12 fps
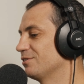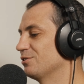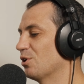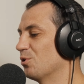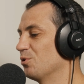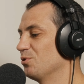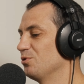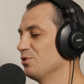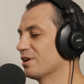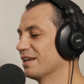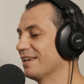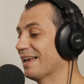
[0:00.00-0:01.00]
So you
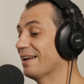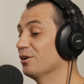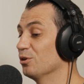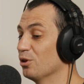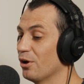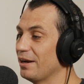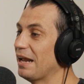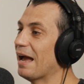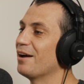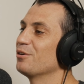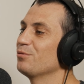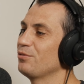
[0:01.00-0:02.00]
can get a lot
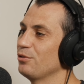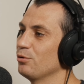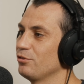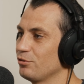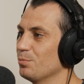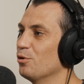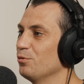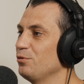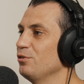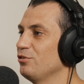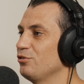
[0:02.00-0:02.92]
out of those small few